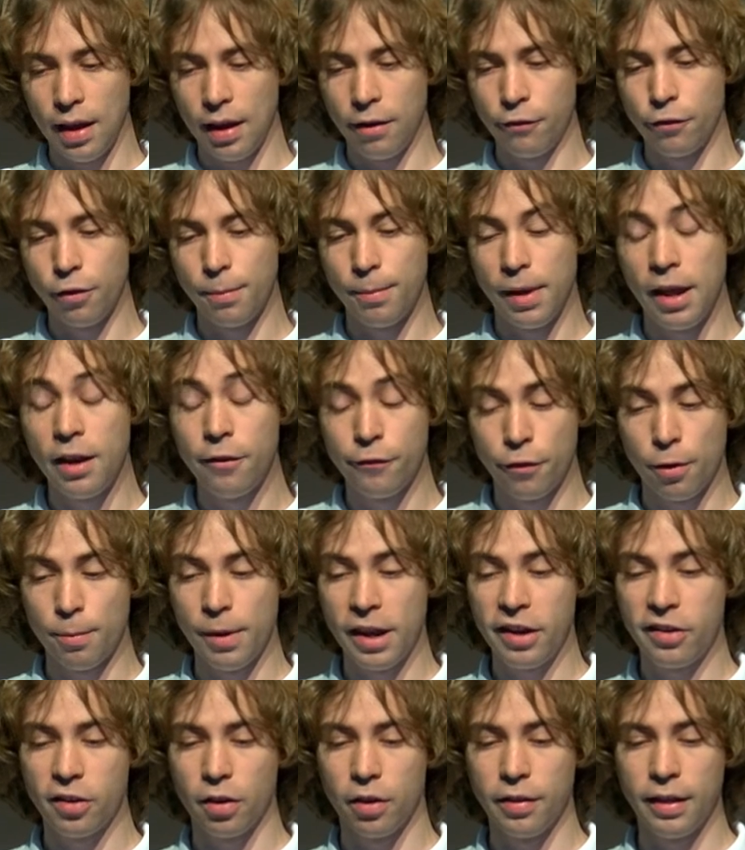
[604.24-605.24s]

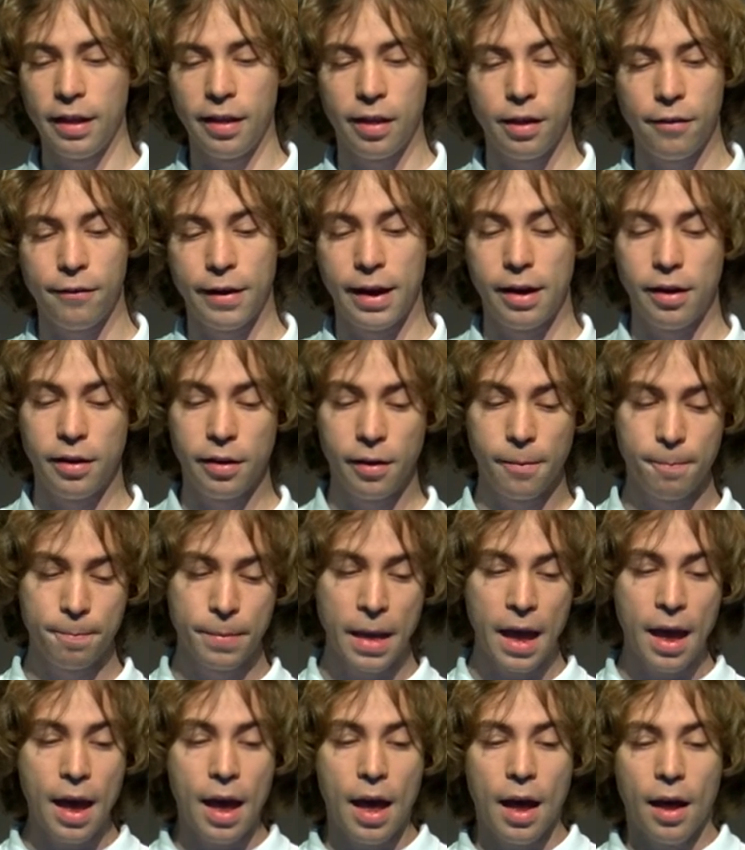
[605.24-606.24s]
information on this event.
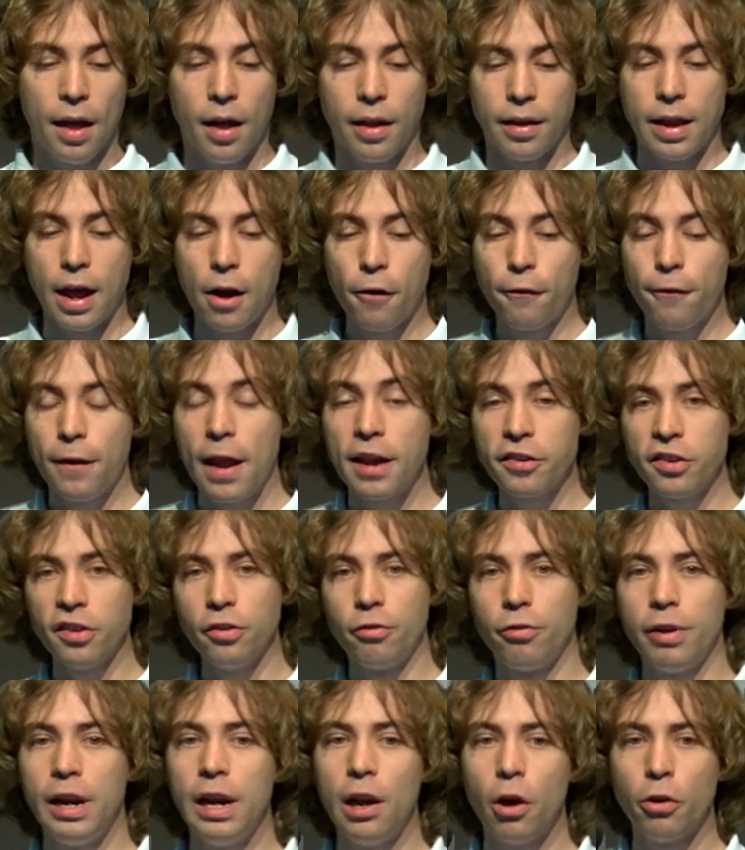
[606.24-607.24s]
Now, flush
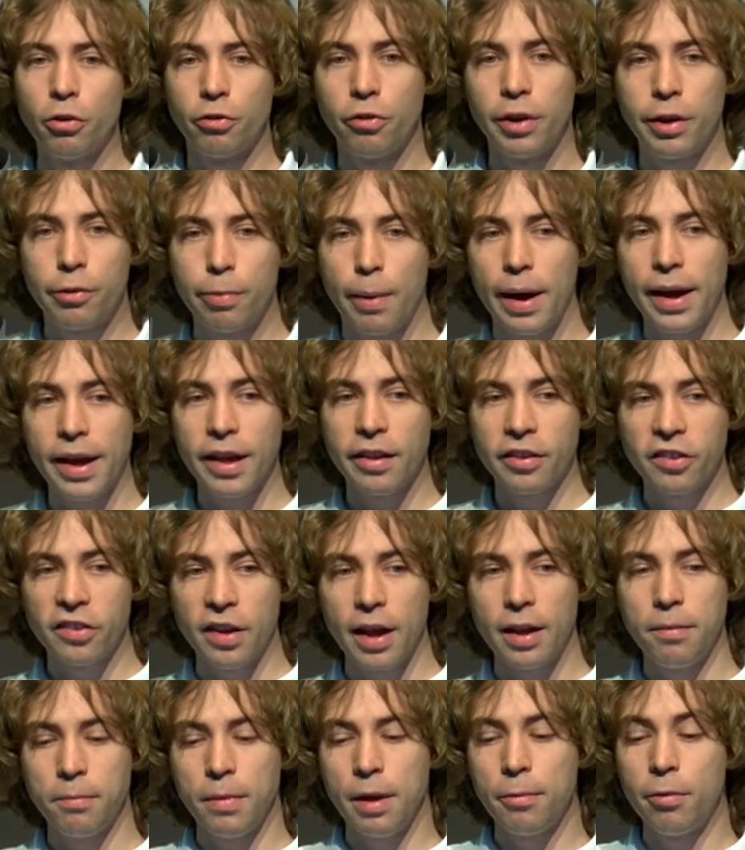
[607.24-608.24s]
and reload requires
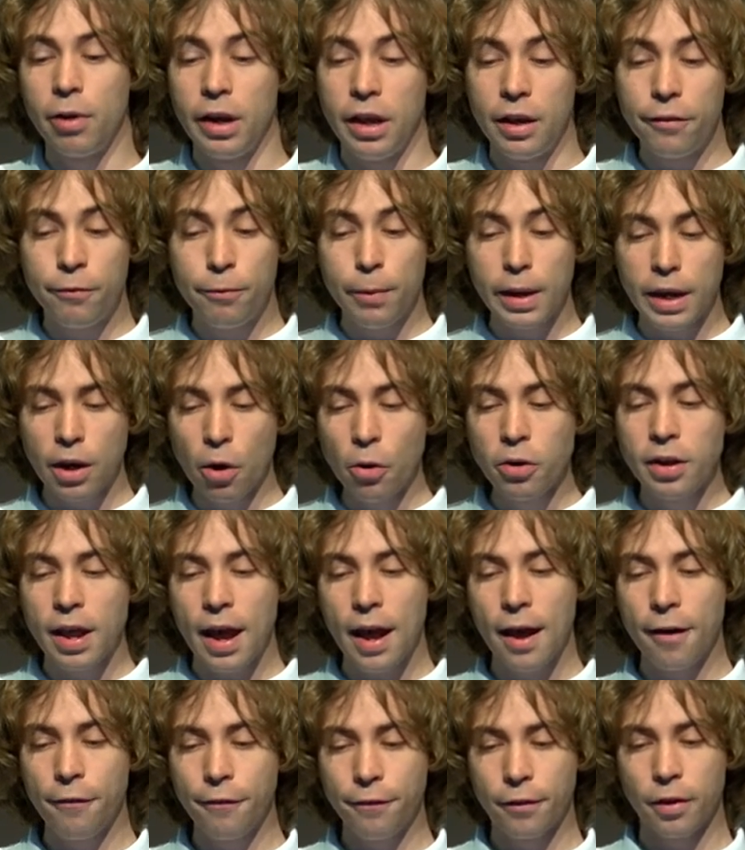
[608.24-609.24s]
shared memory. If we don't
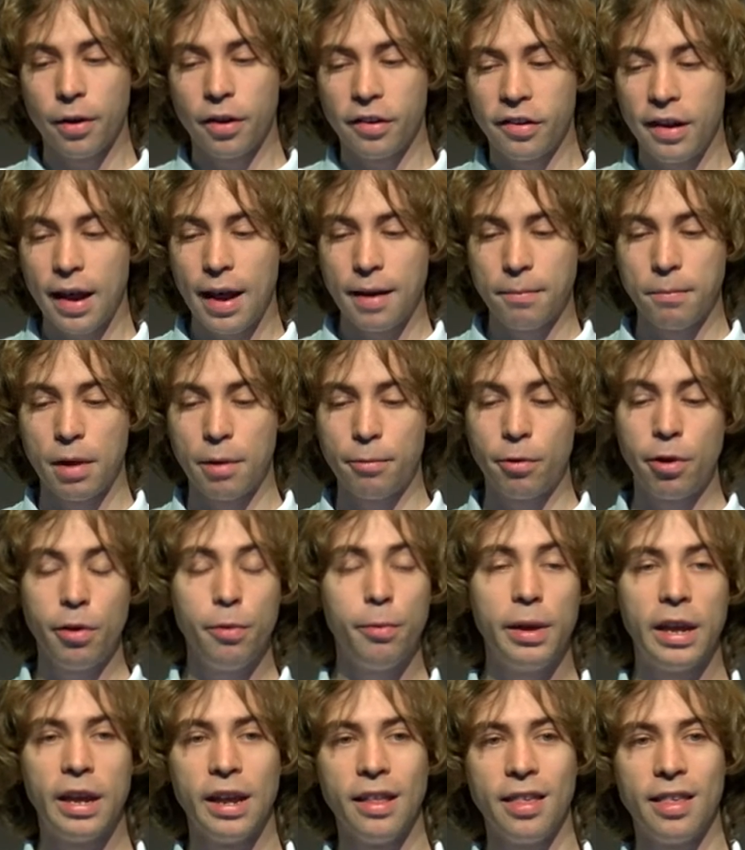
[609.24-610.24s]
have shared memory,
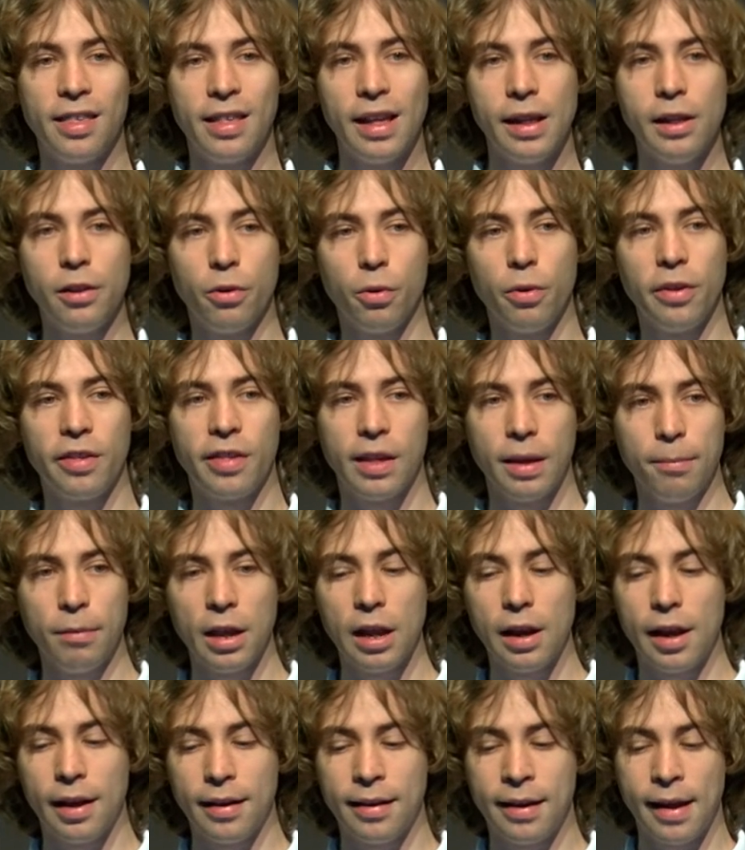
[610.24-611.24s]
we can still do a
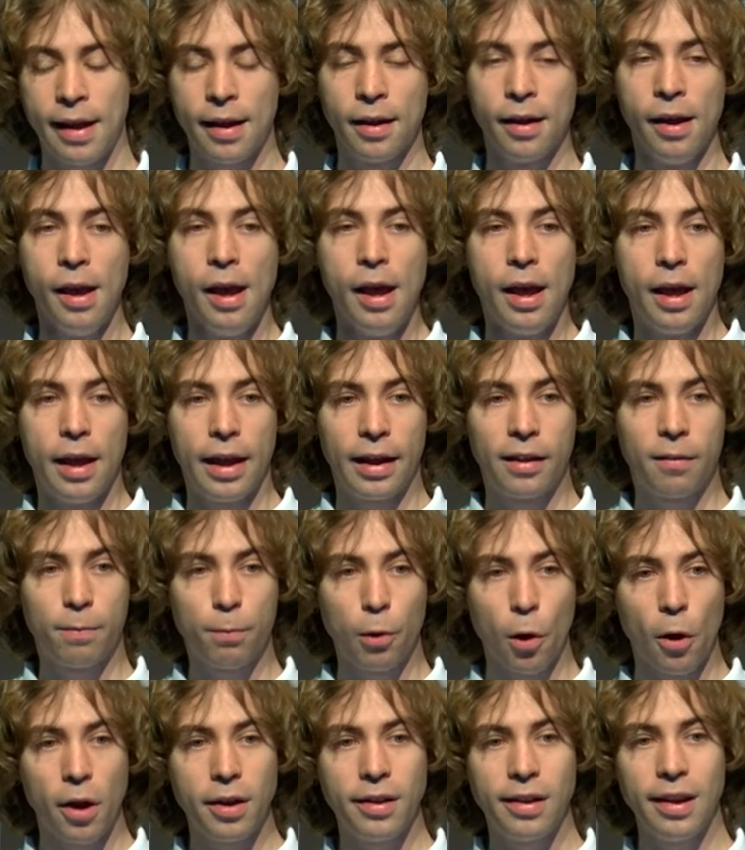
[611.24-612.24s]
similar attack
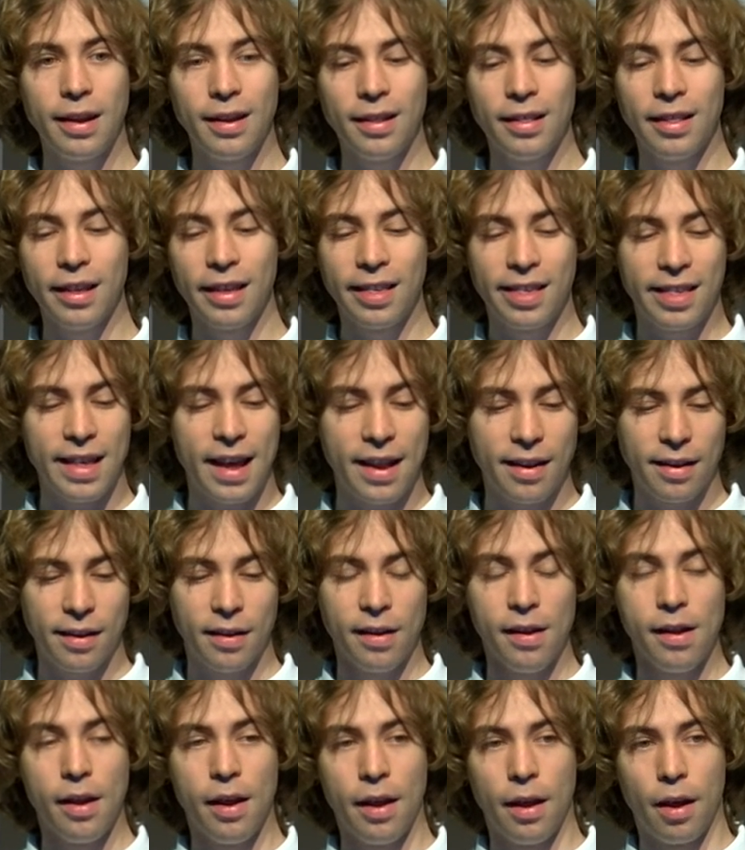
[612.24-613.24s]
exploiting the set